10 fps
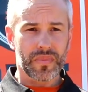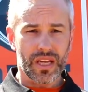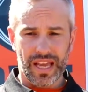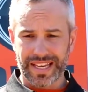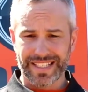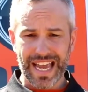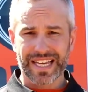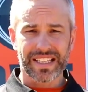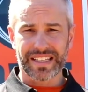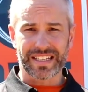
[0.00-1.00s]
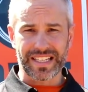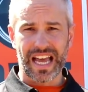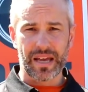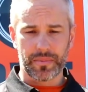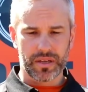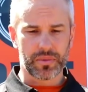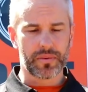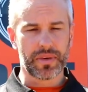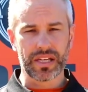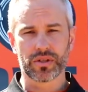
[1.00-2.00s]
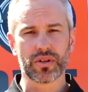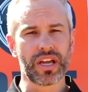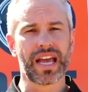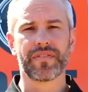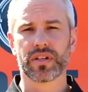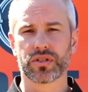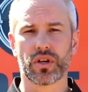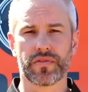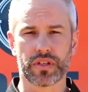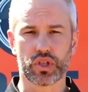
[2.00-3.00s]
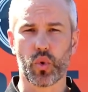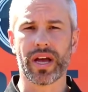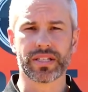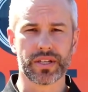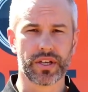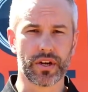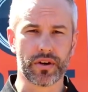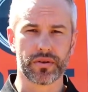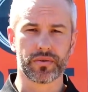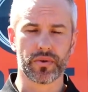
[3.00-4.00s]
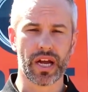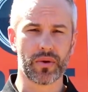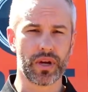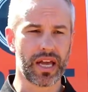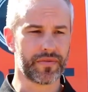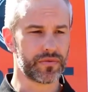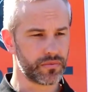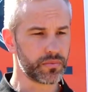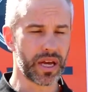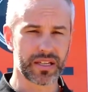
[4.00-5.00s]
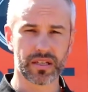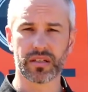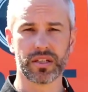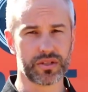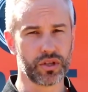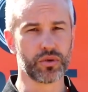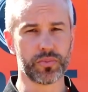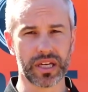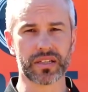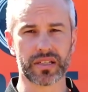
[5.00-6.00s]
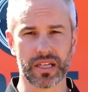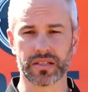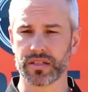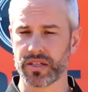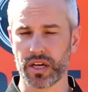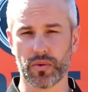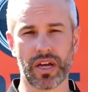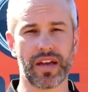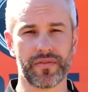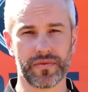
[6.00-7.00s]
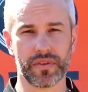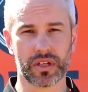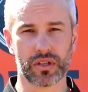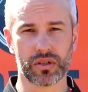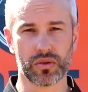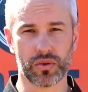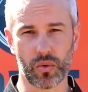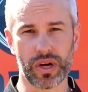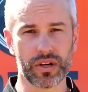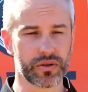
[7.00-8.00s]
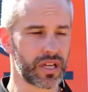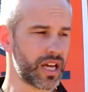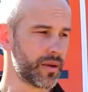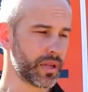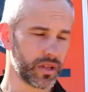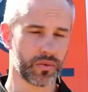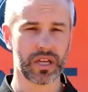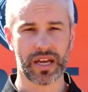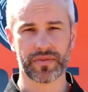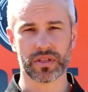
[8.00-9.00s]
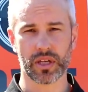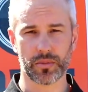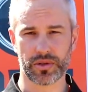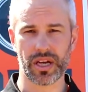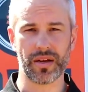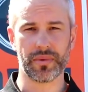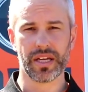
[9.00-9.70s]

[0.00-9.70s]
exactly the timing, but make sure you're having it serviced twice a year, right? We have basically 2 big seasons here. We have the winter time, and then we have the summertime.